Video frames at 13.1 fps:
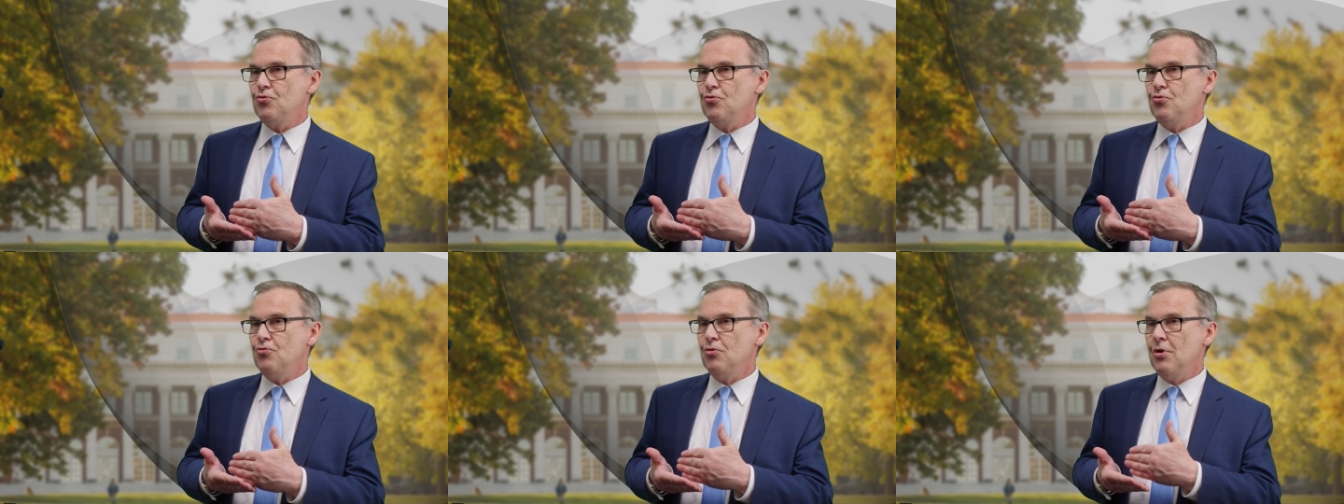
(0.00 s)

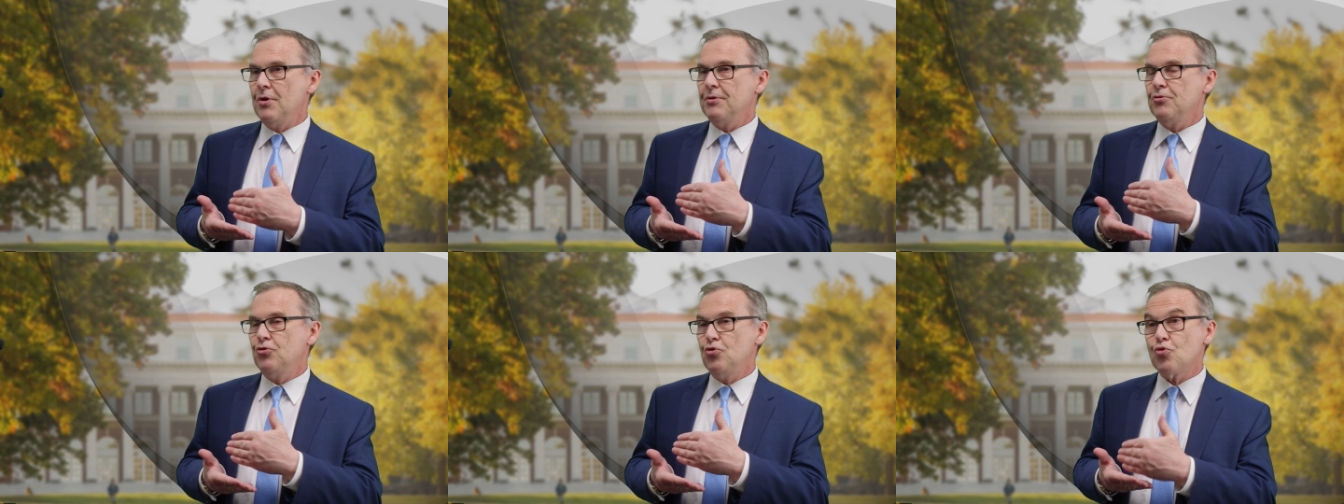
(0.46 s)
who
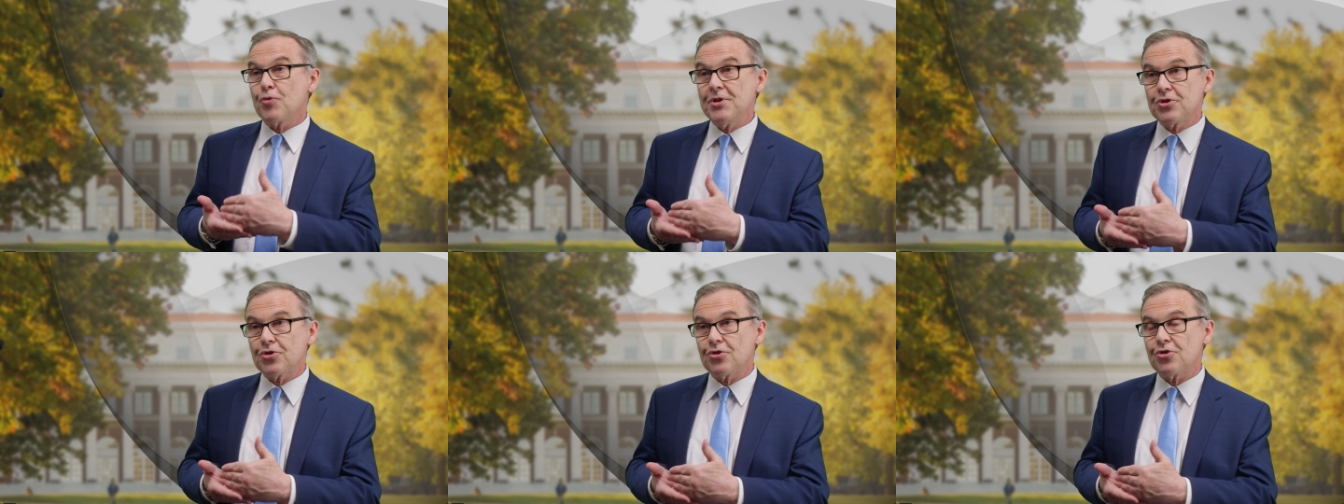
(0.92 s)
do
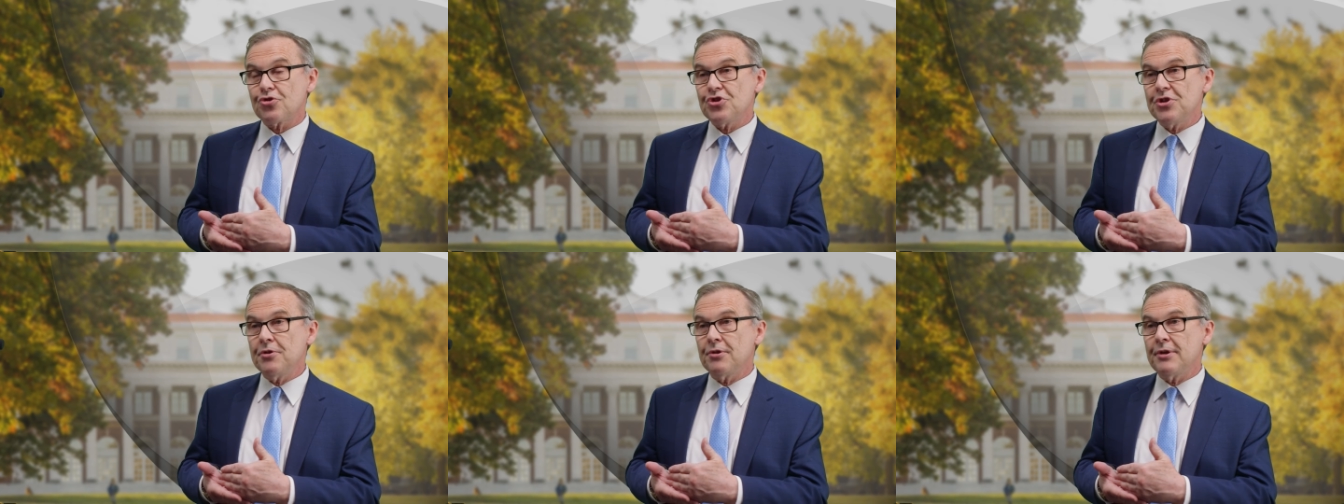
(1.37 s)

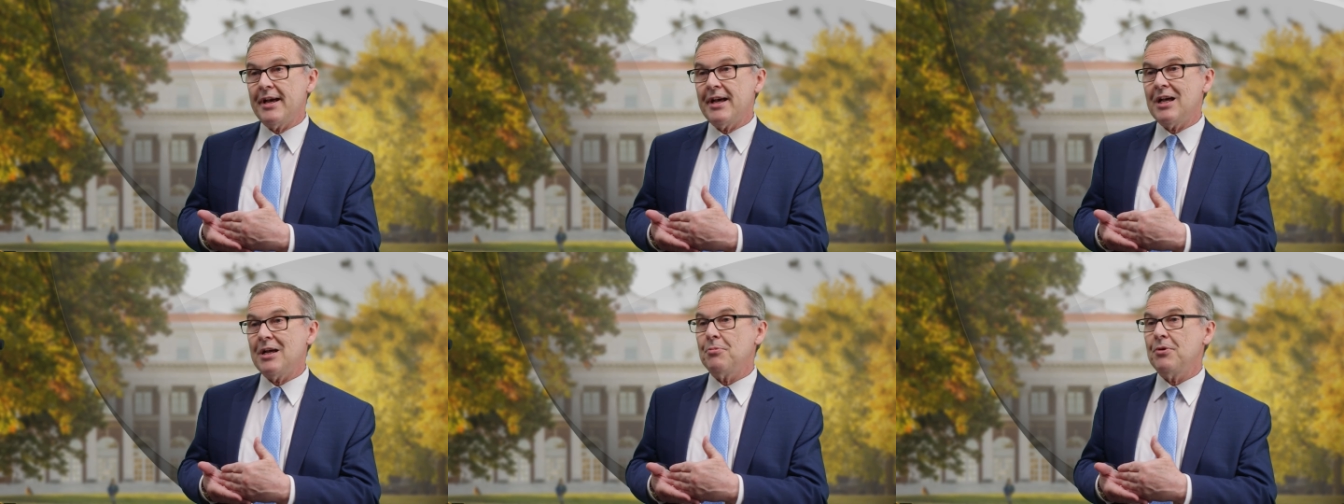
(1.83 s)
research in the
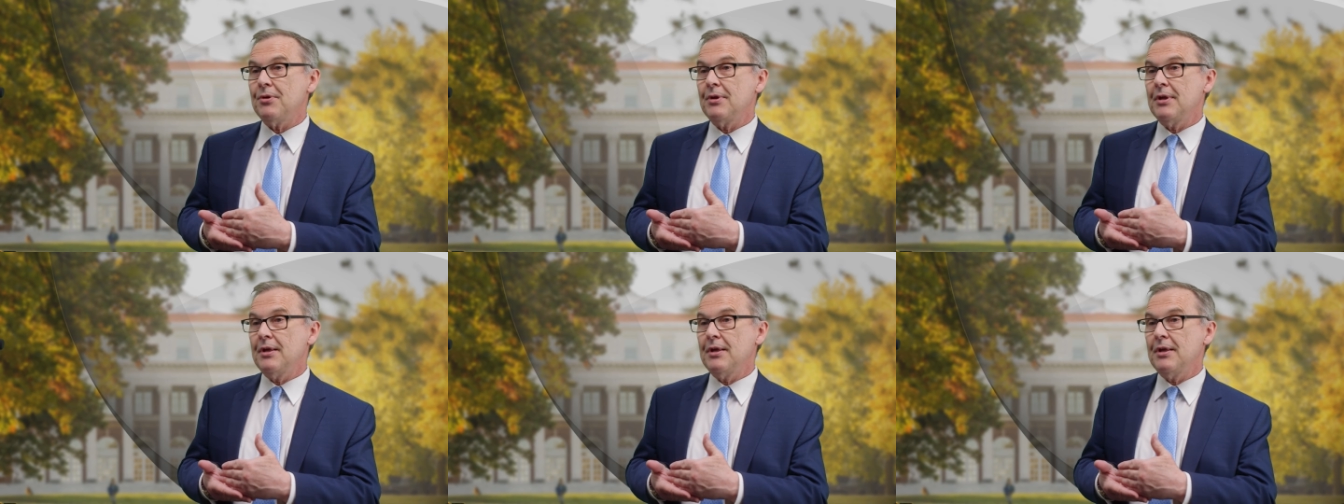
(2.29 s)
lab